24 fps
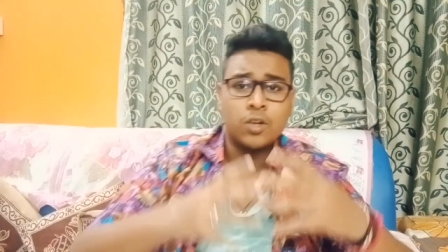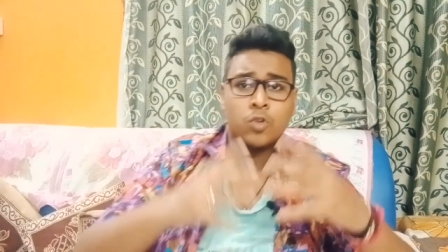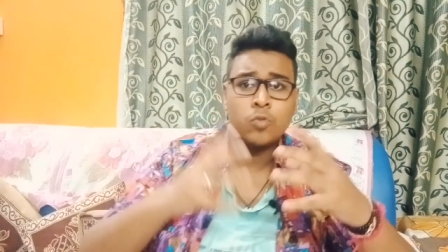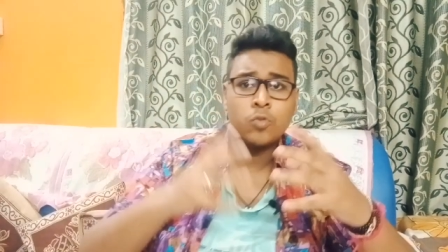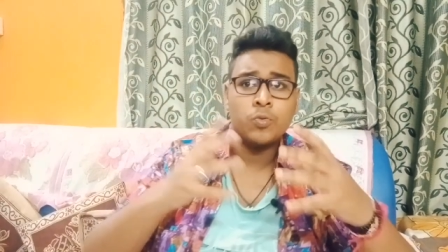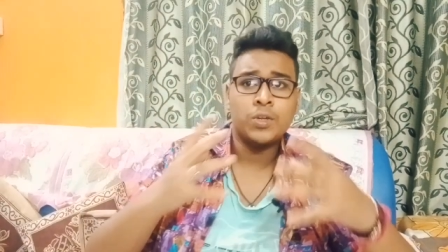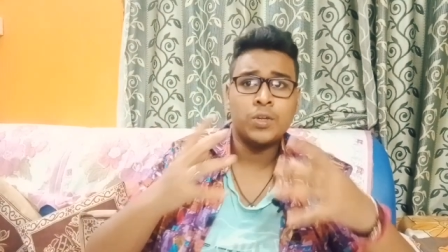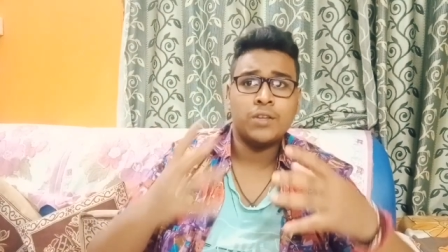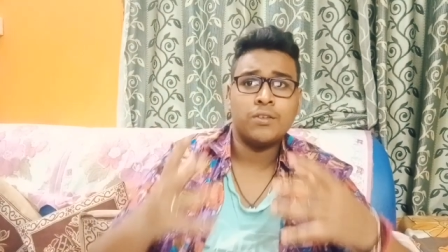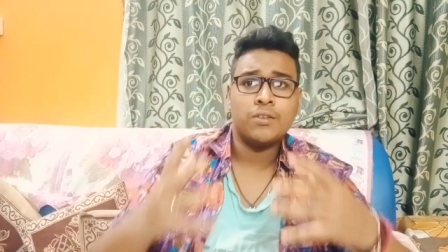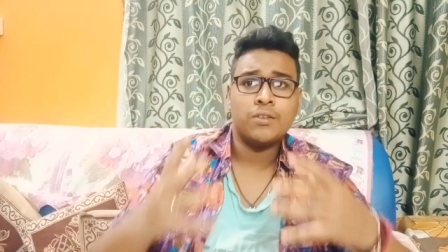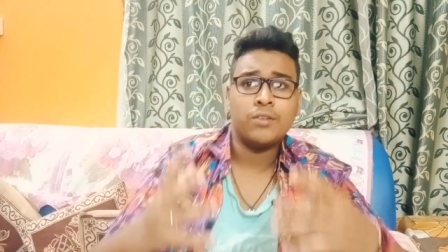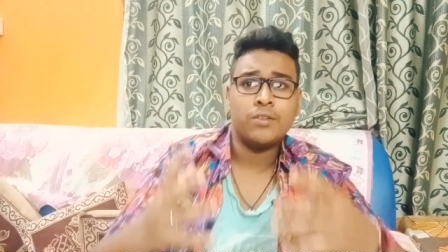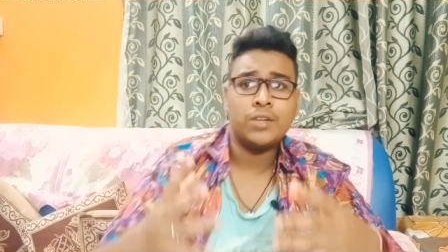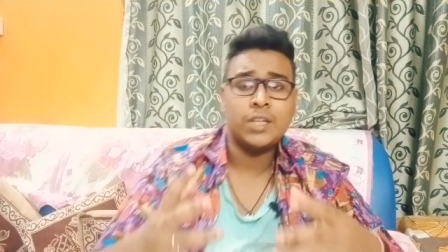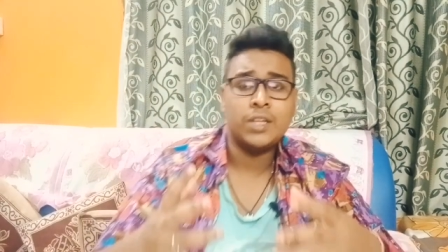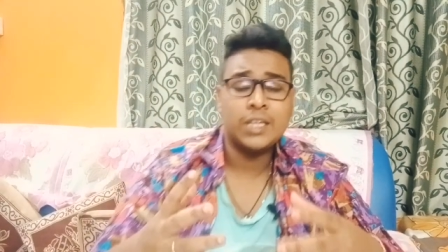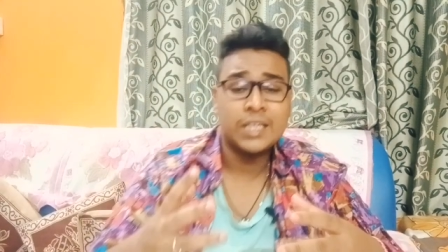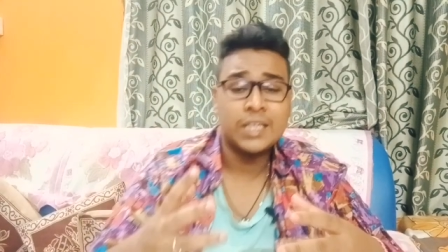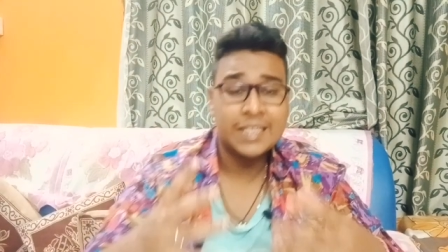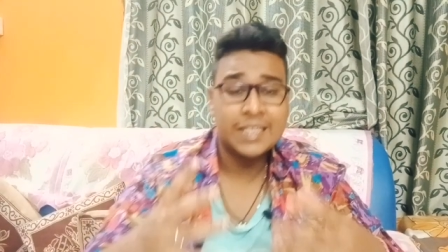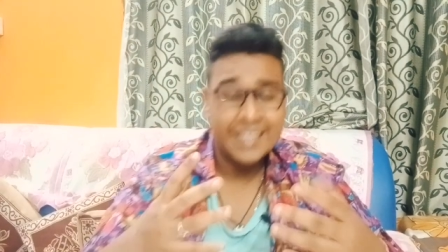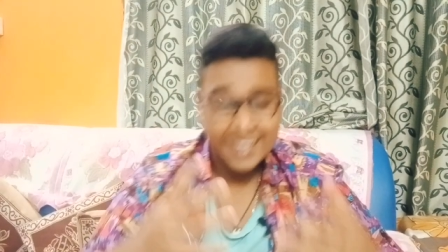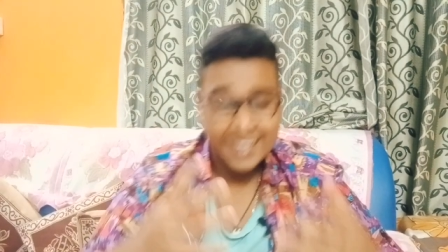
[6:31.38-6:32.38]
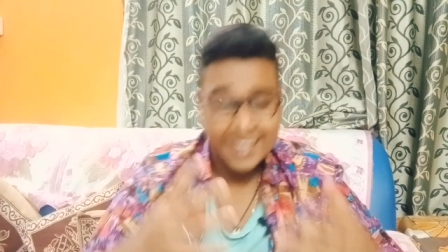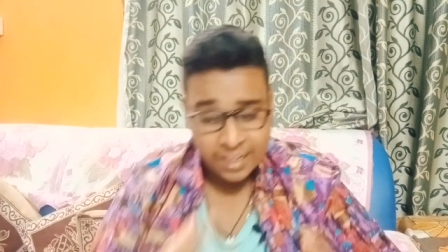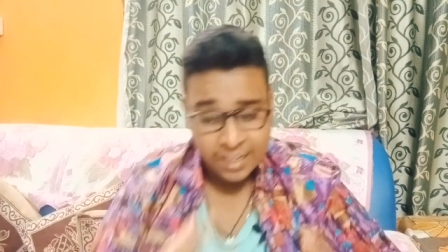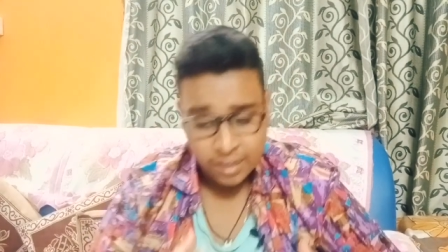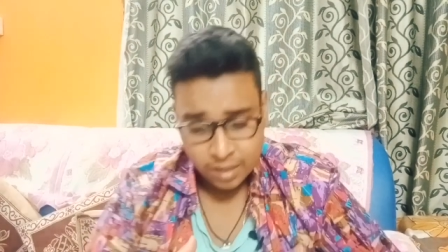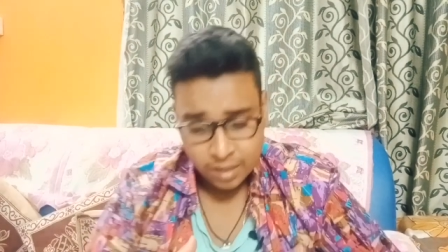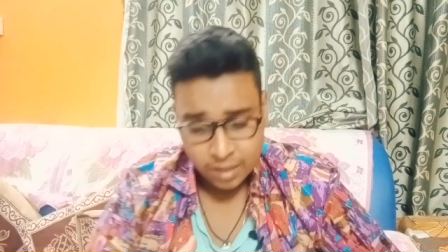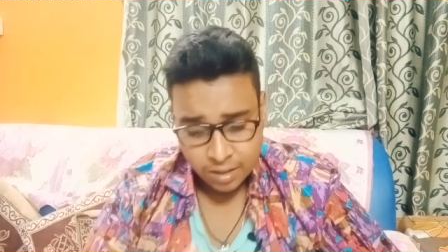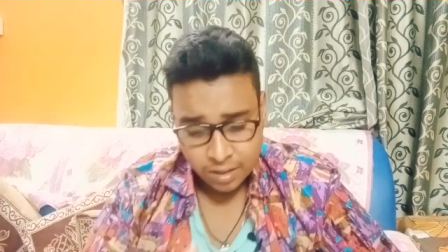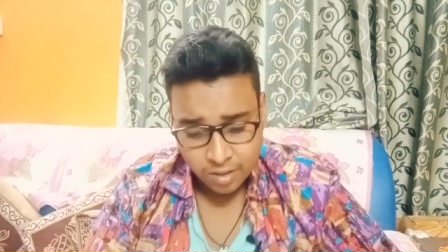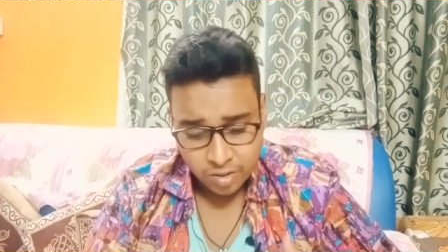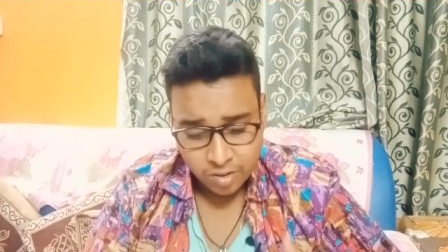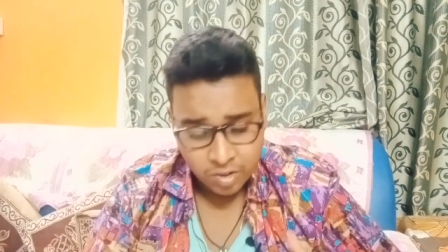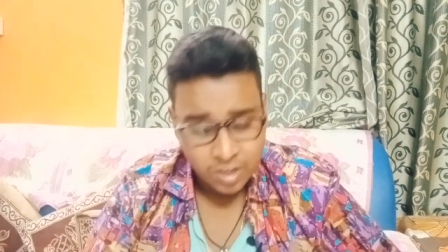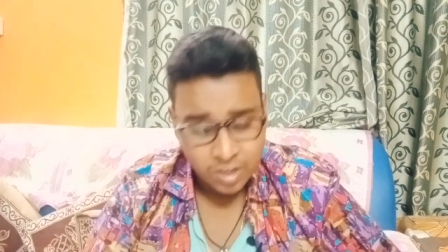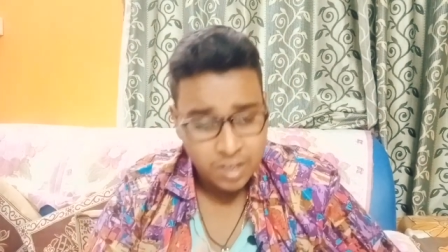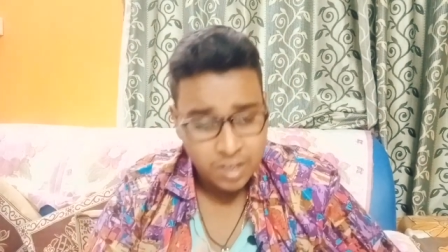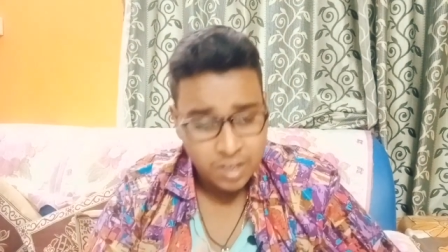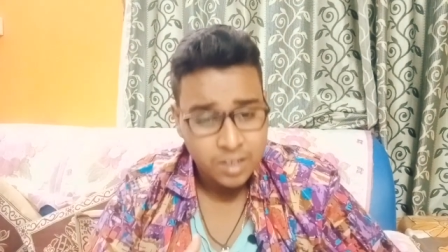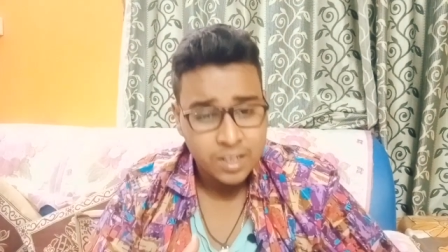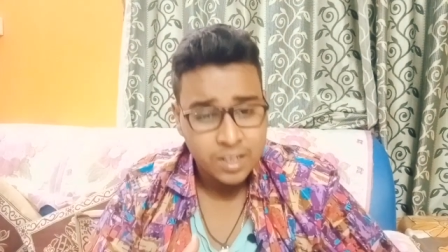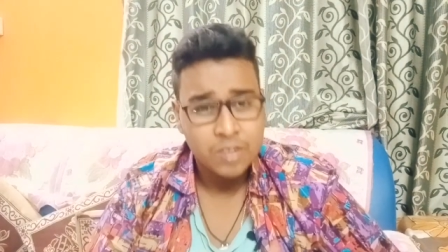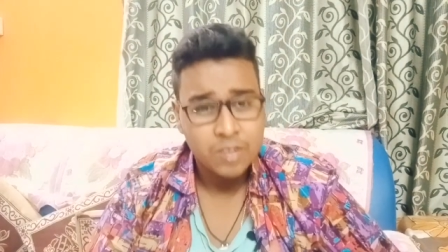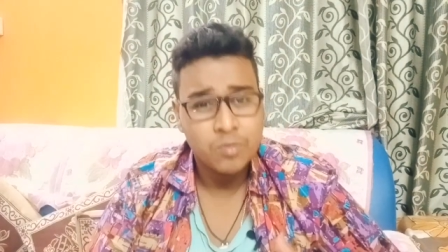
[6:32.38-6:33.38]
we see Ken
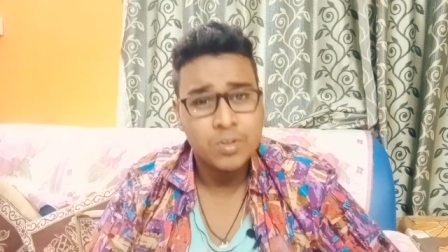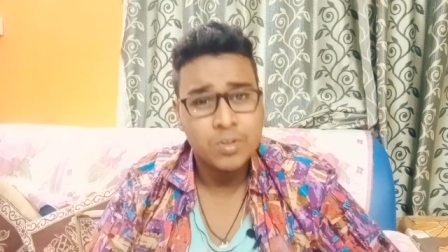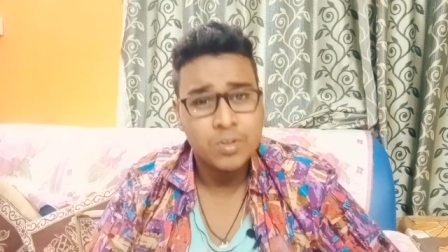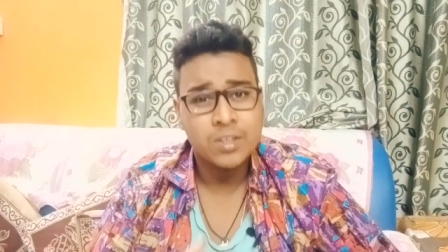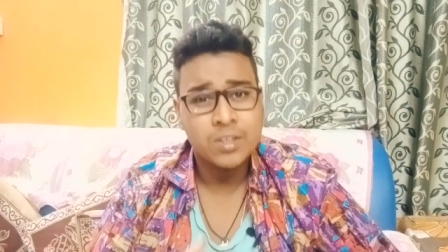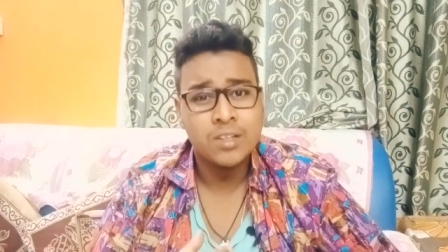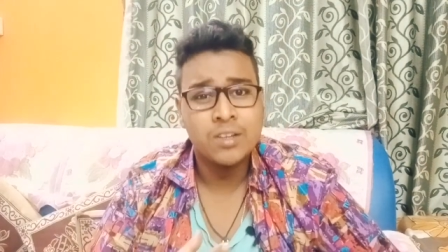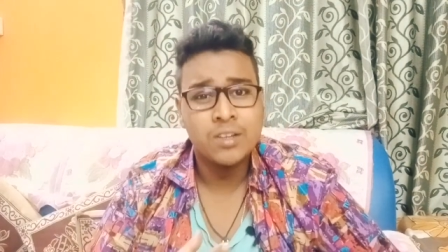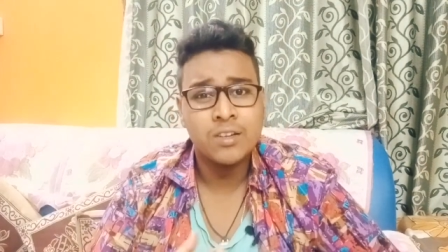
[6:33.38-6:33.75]
struggling with